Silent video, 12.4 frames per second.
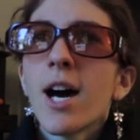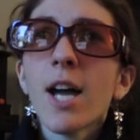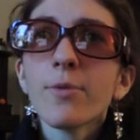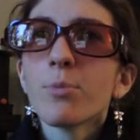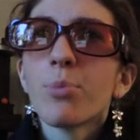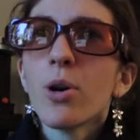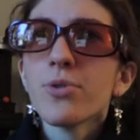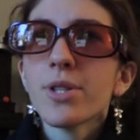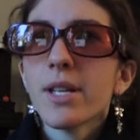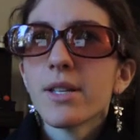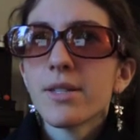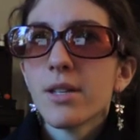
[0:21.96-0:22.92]
I've been
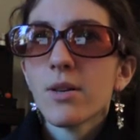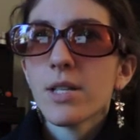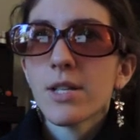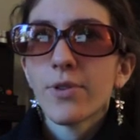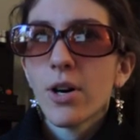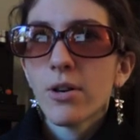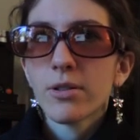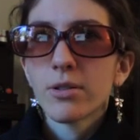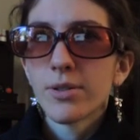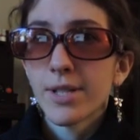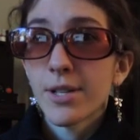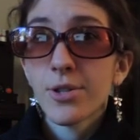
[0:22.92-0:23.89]
posting a series of
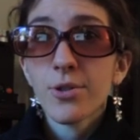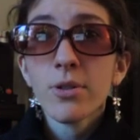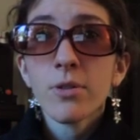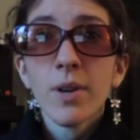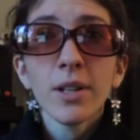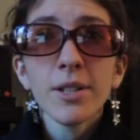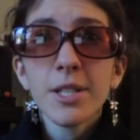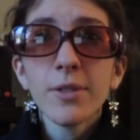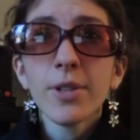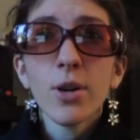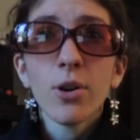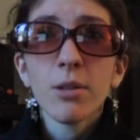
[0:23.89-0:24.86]
articles on certain
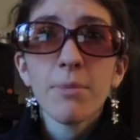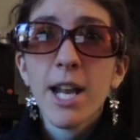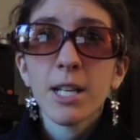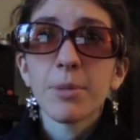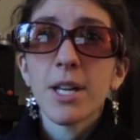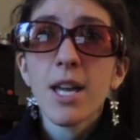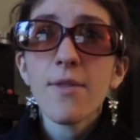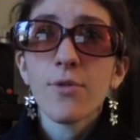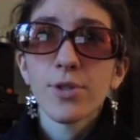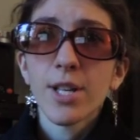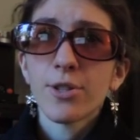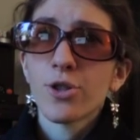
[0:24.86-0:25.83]
relatively automatic
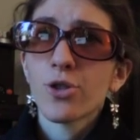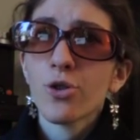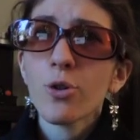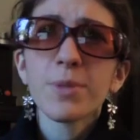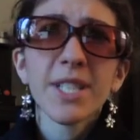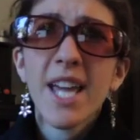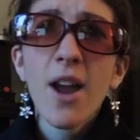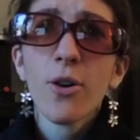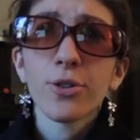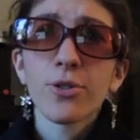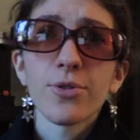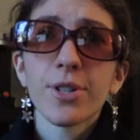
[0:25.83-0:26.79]
behaviors that disturbed
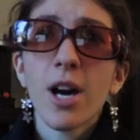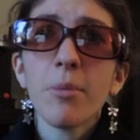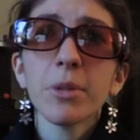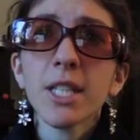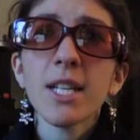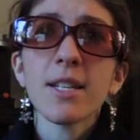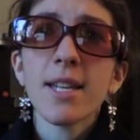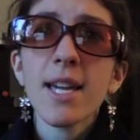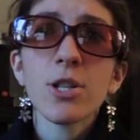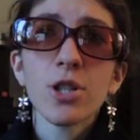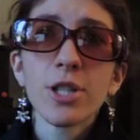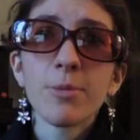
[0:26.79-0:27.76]
characters commonly
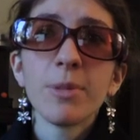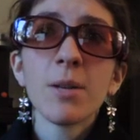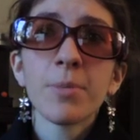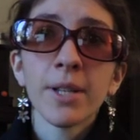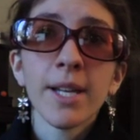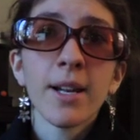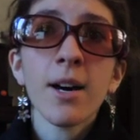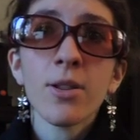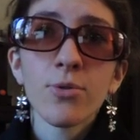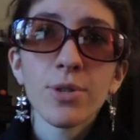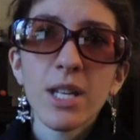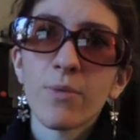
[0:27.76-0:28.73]
engage in to manipulate
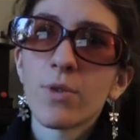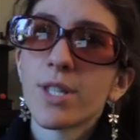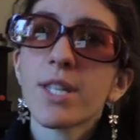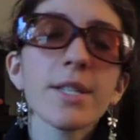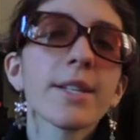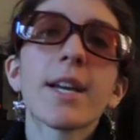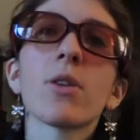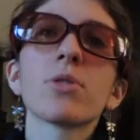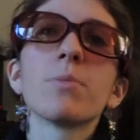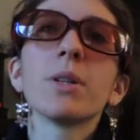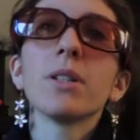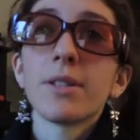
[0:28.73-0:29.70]
others and resist
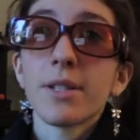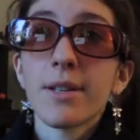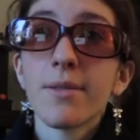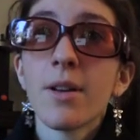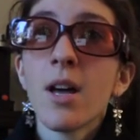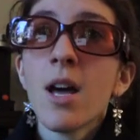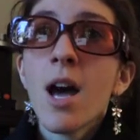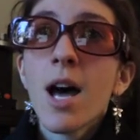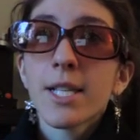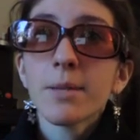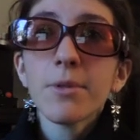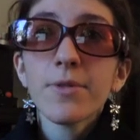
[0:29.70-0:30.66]
accountability.
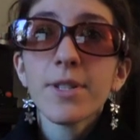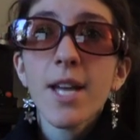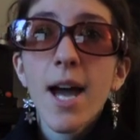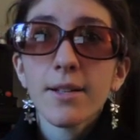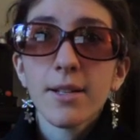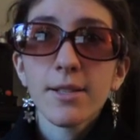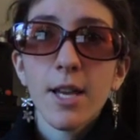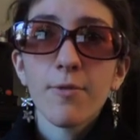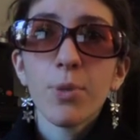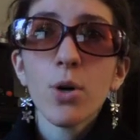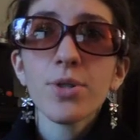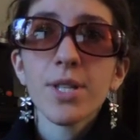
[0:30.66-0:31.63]
Some of the tactics
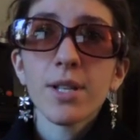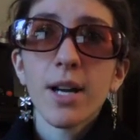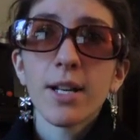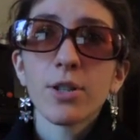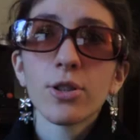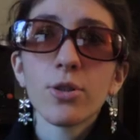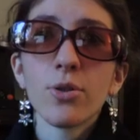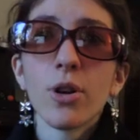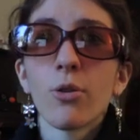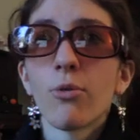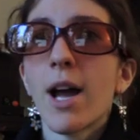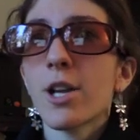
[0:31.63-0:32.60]
I've posted on
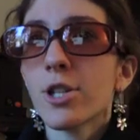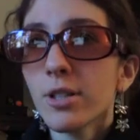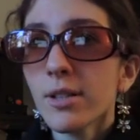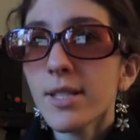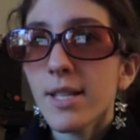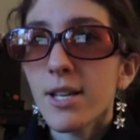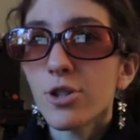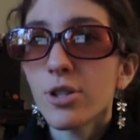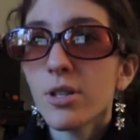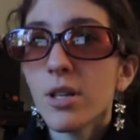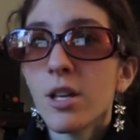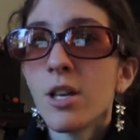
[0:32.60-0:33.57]
include
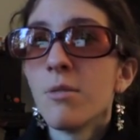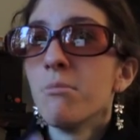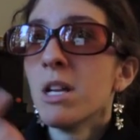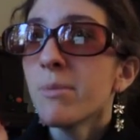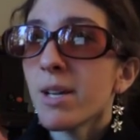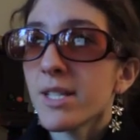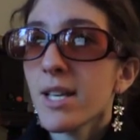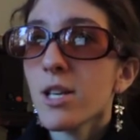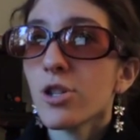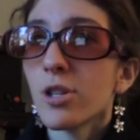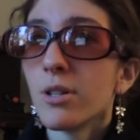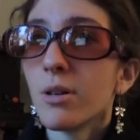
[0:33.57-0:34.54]
rationalization,
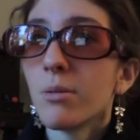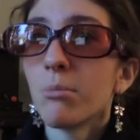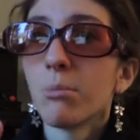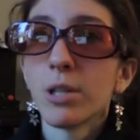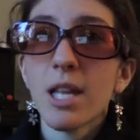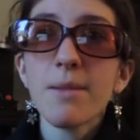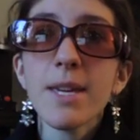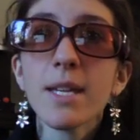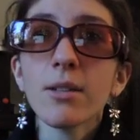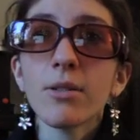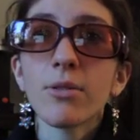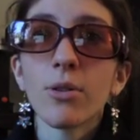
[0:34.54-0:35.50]
minimization,
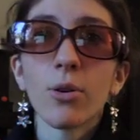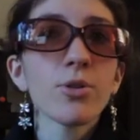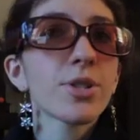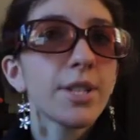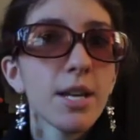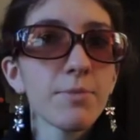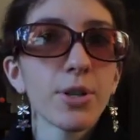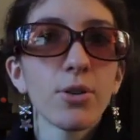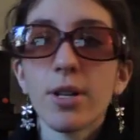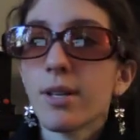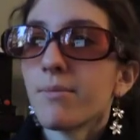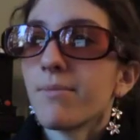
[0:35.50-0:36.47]
blaming, or
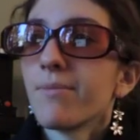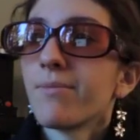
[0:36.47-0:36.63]
scapegoating.